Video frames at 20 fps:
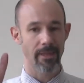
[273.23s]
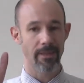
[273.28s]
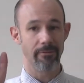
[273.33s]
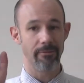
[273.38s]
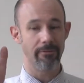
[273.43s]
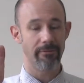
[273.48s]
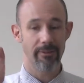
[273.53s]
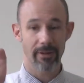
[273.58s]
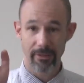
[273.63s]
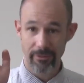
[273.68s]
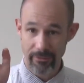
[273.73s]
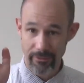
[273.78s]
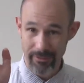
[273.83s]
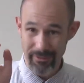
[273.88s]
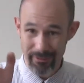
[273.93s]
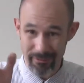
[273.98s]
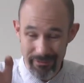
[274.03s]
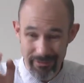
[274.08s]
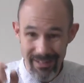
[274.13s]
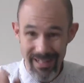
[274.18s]
the first
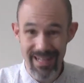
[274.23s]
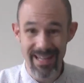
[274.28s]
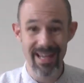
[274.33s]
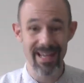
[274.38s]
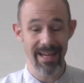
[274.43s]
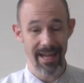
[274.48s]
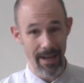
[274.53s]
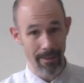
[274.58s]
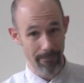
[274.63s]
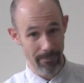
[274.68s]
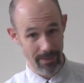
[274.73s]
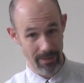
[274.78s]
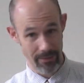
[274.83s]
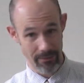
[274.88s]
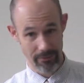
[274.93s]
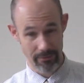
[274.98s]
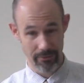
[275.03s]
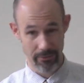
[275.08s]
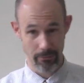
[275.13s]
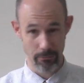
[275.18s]
civilian
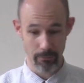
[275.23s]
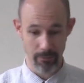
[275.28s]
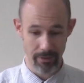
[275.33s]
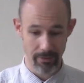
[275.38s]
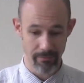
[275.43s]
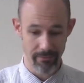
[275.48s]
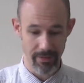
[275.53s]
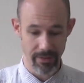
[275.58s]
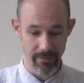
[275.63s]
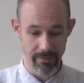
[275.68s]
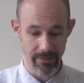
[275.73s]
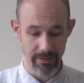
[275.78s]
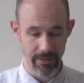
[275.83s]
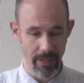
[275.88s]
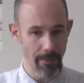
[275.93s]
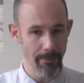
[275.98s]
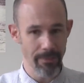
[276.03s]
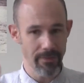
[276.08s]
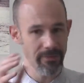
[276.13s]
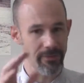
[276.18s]
ambulances were invented.
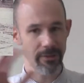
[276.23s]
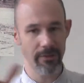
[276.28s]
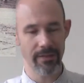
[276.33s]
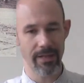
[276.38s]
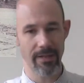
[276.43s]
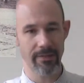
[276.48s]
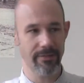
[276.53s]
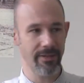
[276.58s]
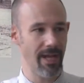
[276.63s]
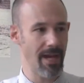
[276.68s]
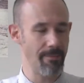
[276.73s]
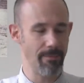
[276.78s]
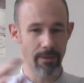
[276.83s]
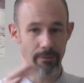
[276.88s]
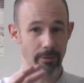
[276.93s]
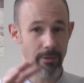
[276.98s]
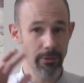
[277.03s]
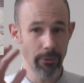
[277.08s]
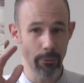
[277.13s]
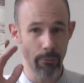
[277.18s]
Up until that time, there
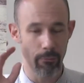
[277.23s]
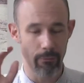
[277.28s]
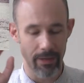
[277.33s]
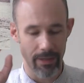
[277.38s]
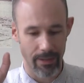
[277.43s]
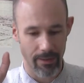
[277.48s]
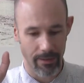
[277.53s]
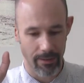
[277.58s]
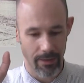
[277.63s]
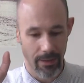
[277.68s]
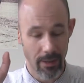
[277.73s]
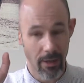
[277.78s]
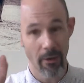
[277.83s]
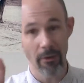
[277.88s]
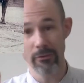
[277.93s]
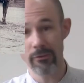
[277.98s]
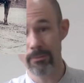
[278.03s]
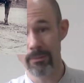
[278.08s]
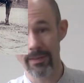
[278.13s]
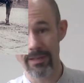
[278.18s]
were no real
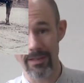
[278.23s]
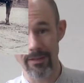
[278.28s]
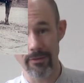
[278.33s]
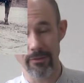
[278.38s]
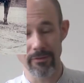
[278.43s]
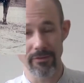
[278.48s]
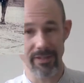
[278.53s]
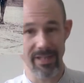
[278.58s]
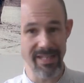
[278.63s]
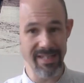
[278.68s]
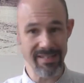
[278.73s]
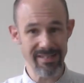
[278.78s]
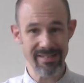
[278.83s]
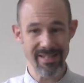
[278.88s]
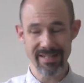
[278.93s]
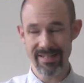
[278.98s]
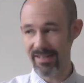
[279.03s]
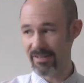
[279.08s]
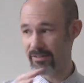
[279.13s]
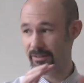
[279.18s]
hospitals in
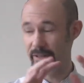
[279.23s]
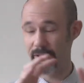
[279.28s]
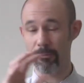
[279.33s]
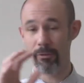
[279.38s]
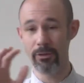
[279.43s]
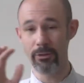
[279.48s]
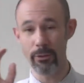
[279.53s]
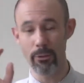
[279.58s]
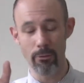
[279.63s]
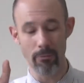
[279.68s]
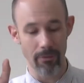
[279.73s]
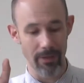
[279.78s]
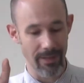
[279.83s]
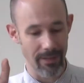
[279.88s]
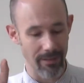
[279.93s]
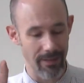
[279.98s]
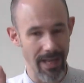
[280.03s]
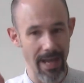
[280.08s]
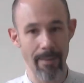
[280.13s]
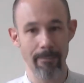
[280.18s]
cities and there were no
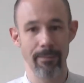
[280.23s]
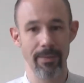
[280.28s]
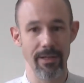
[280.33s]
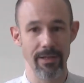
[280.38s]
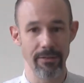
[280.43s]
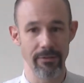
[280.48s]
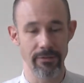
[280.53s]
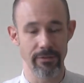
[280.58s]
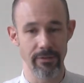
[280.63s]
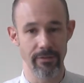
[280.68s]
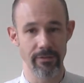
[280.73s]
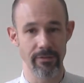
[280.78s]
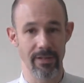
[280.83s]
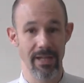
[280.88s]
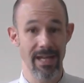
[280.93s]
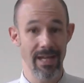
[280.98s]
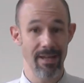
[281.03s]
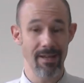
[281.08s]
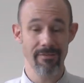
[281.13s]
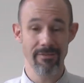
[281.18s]
real ambulances.
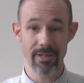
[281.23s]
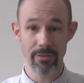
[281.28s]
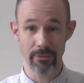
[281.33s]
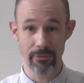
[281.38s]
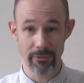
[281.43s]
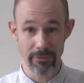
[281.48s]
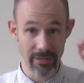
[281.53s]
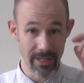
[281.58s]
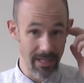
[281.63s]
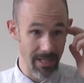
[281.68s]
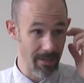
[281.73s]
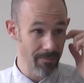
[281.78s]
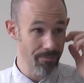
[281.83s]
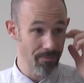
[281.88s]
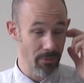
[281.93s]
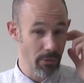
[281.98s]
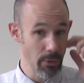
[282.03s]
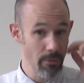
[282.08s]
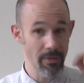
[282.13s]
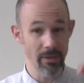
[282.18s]
If you were
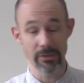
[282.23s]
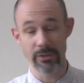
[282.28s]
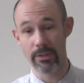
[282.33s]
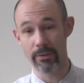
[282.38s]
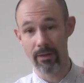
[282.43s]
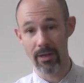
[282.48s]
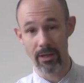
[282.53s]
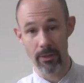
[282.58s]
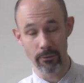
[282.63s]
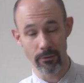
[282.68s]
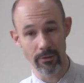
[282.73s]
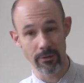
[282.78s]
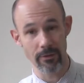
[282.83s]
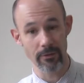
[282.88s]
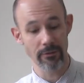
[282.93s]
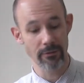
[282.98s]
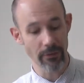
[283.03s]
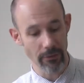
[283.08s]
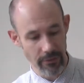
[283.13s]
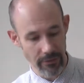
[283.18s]
sick, you went to a local
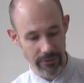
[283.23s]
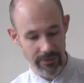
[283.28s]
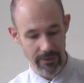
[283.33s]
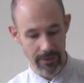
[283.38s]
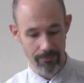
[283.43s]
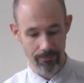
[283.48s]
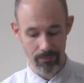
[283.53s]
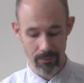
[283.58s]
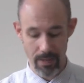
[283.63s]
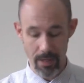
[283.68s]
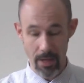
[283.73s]
doctor.